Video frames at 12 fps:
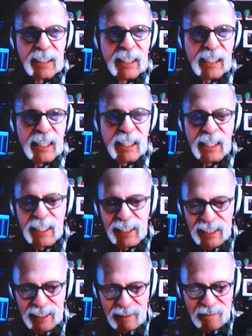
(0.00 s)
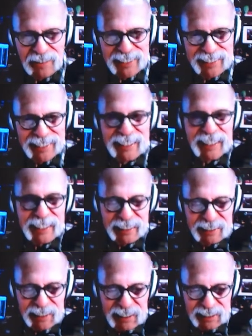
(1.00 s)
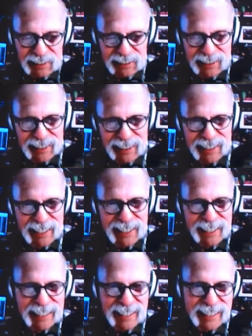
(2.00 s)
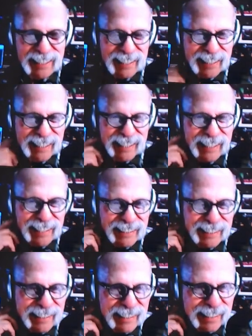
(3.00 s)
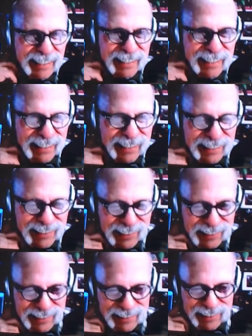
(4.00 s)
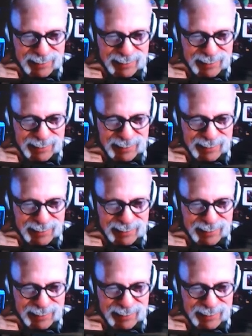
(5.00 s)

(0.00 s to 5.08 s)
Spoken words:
(not speaking)